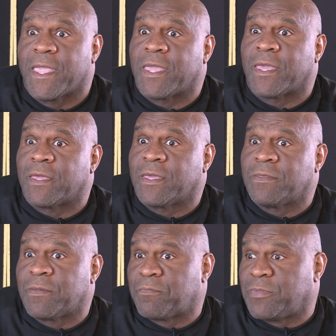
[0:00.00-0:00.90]

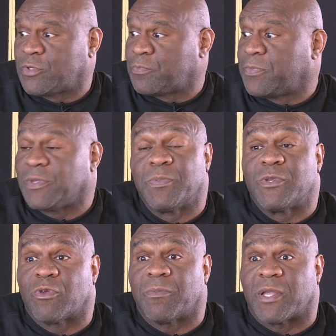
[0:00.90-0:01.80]

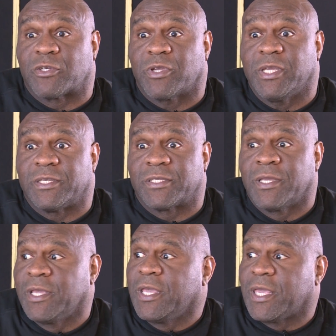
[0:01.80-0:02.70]
between my trees,
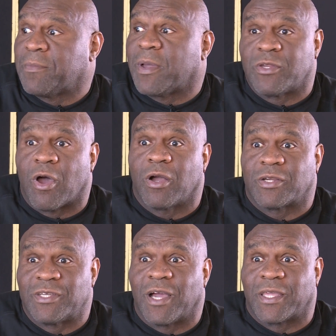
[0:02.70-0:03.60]
and my
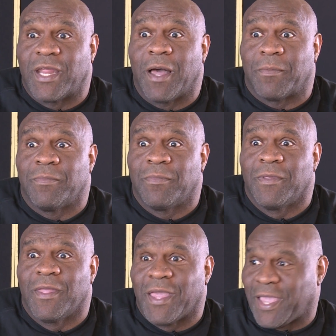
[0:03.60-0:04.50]
dog dug it up
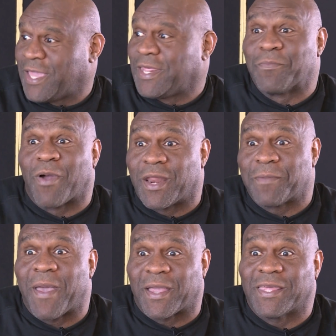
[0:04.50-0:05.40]
and he brought
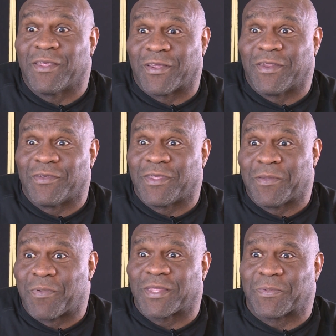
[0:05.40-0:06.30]
it back in there and
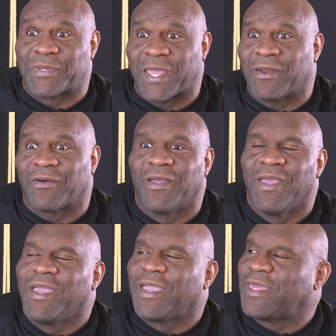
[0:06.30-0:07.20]
he brought the potato,
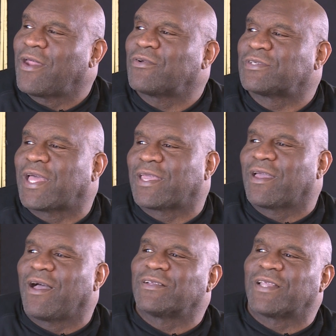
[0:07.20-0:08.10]
and I was like,
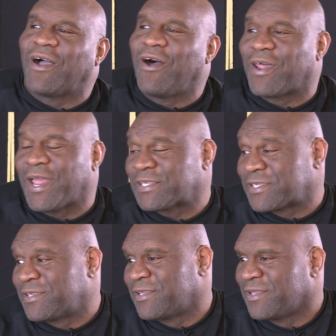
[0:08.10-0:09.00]
oh,
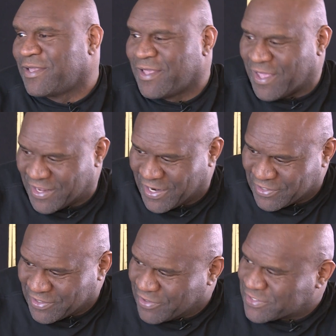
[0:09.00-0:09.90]
that's. And I
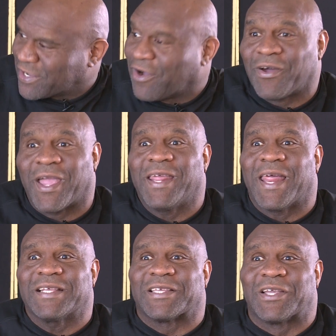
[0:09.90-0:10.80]
looked, I was like, oh, hey,
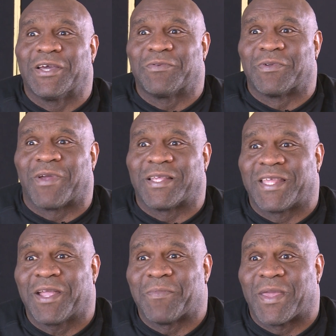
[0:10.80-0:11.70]
that's a good one right
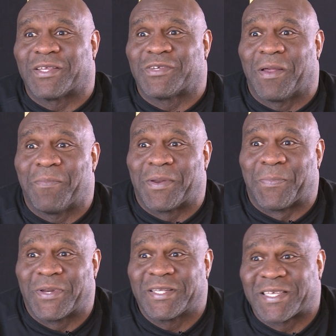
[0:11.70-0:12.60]
there, man. Shit, I'm better
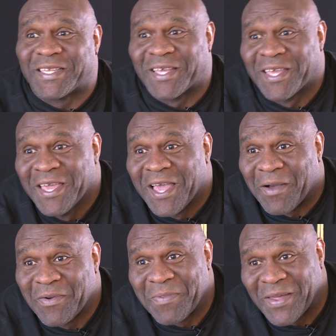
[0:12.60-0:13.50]
put this in there.
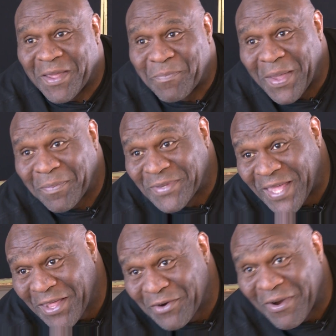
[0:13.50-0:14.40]
We about to have baked
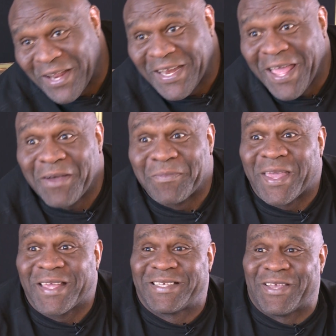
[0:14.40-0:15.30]
potato right now,
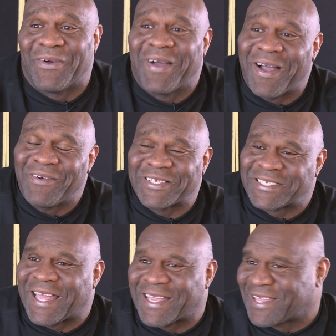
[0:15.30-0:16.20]
man. So I
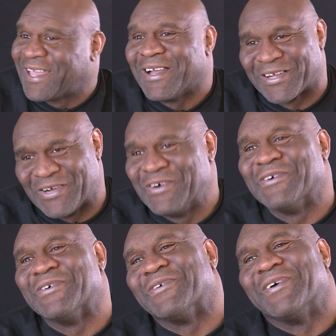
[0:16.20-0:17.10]
was like,
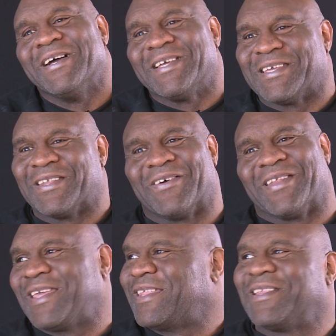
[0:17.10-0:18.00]
cool. You know,
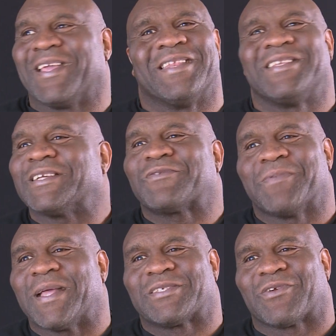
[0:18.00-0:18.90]
and just from
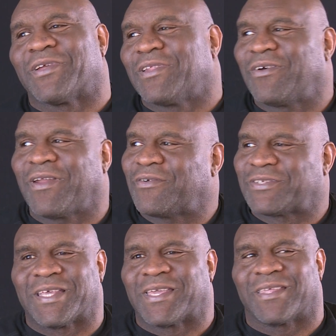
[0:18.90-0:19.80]
that story alone, I
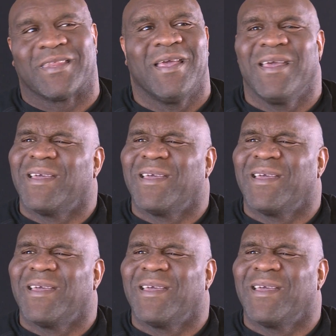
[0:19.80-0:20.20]
was thinking,